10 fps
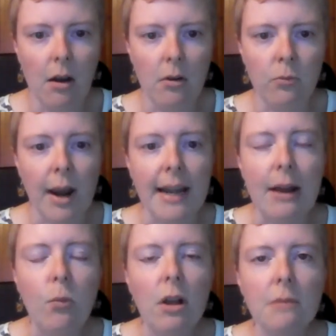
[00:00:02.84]
All right,
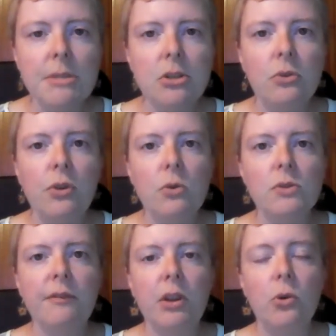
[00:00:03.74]
and welcome to
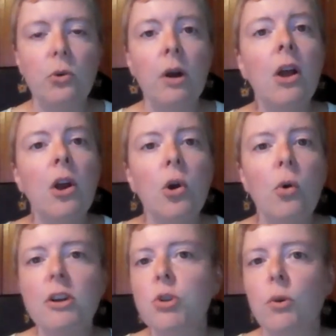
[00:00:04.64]
those of you
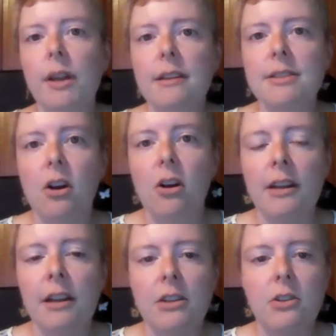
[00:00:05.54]
who are joining us
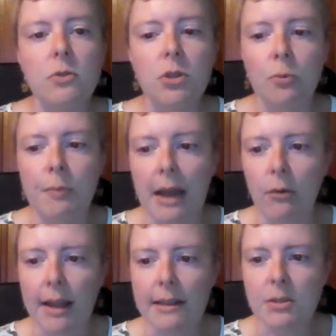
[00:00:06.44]
on YouTube
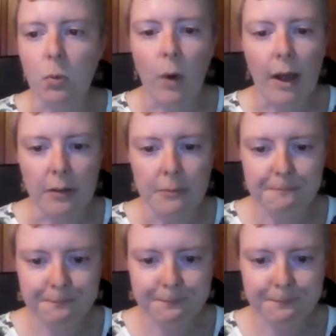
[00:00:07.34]
now as well.